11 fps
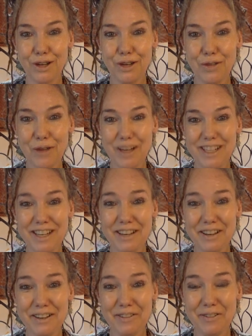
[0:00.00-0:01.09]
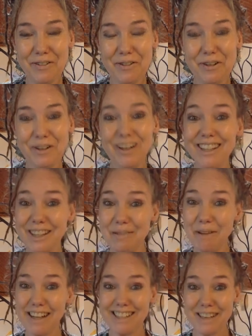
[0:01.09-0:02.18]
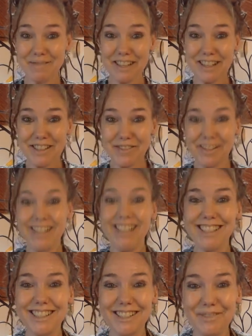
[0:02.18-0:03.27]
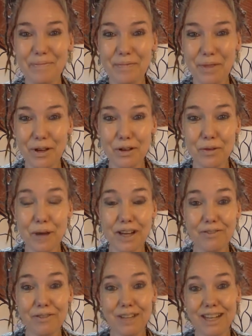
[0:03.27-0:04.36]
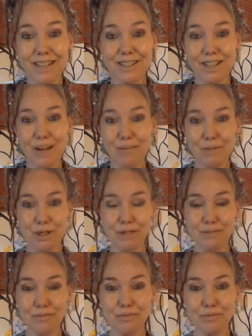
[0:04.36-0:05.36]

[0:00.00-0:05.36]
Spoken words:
you ready for the pandemic to finish? Are you ready for the next chapter?